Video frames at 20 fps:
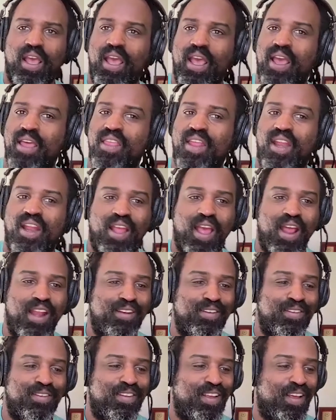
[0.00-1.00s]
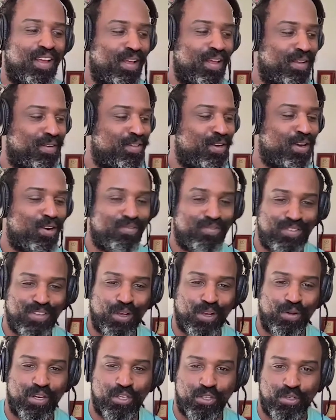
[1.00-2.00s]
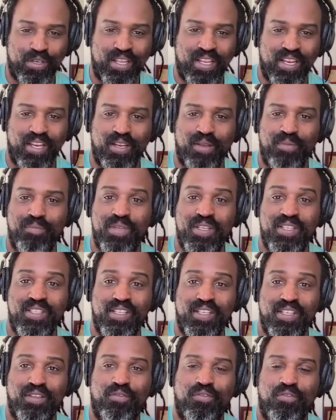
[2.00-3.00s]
And then I got a turf toe injury and ended up missing